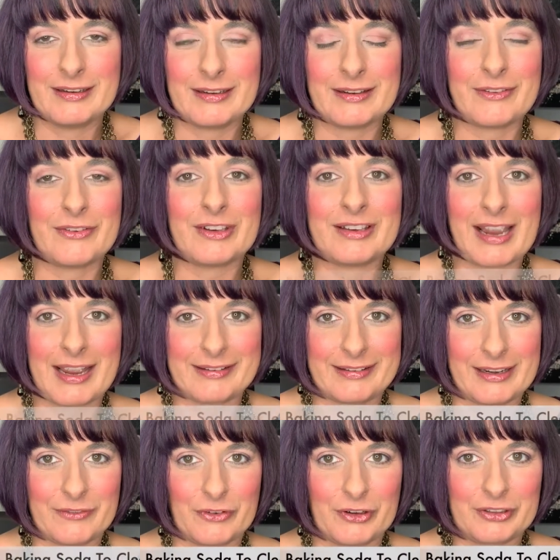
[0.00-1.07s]
It's
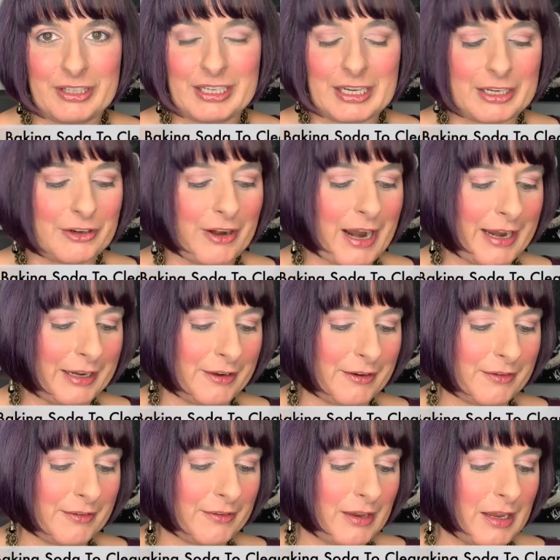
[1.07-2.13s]
fantastic for cleaning your
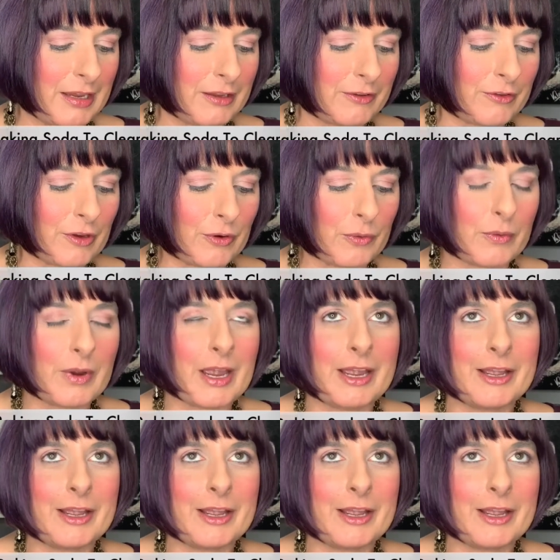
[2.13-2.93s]
irons. So